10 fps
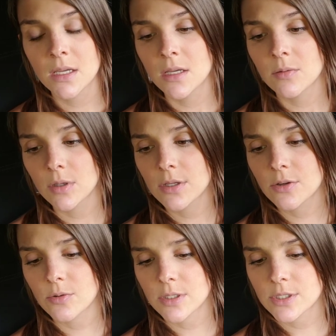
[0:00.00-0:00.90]
What
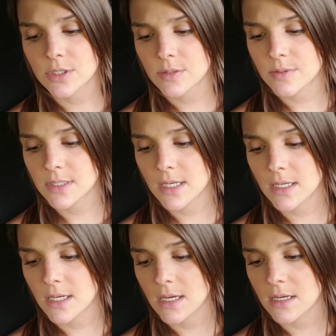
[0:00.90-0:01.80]
other questions was
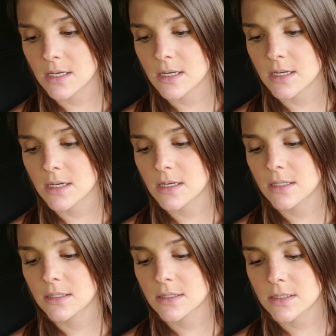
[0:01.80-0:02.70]
I
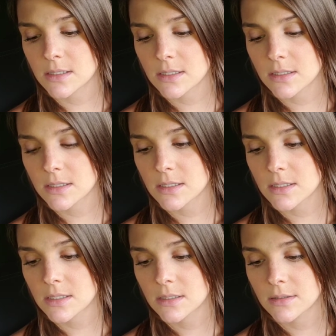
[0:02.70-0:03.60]
asked?
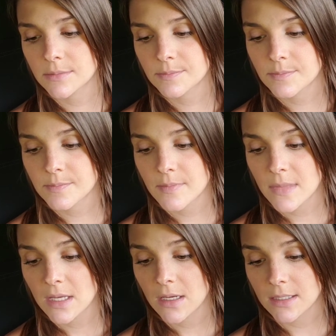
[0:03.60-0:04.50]

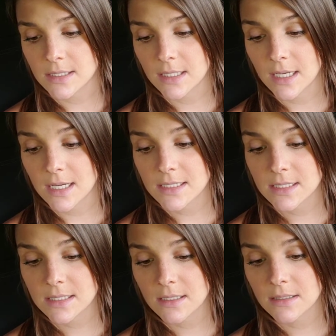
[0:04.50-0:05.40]
I did get
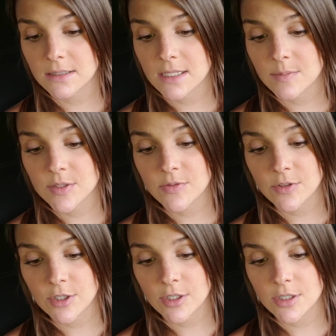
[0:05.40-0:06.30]
asked tips
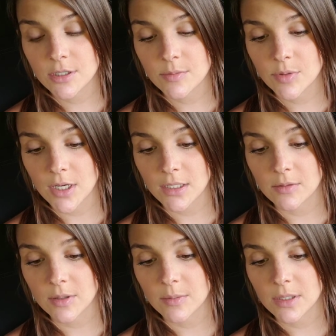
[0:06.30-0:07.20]
for
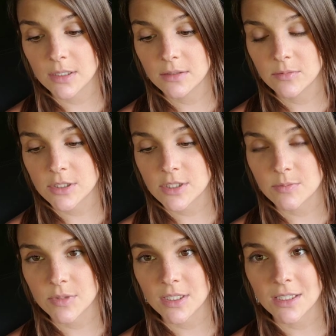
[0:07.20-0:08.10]
pregnant women, which
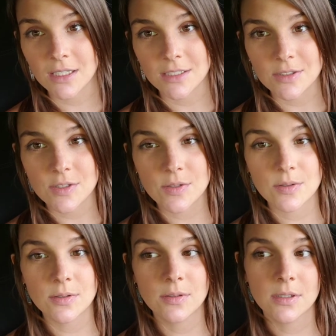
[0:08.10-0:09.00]
I'm gonna get
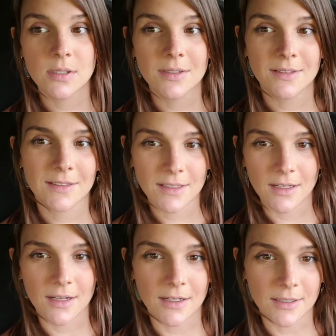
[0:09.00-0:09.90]
into.
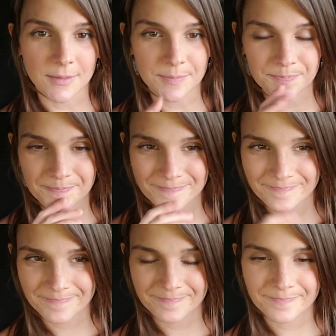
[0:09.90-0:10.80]

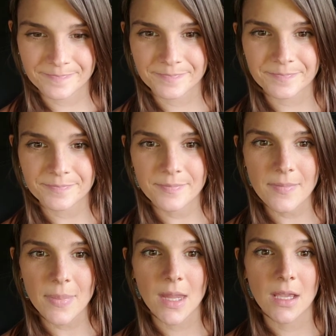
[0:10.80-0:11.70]

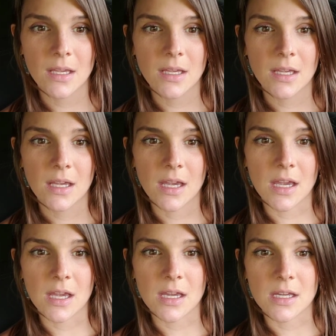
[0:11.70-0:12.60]

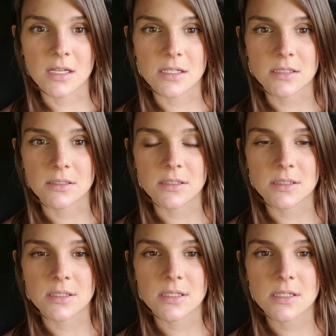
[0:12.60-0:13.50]
And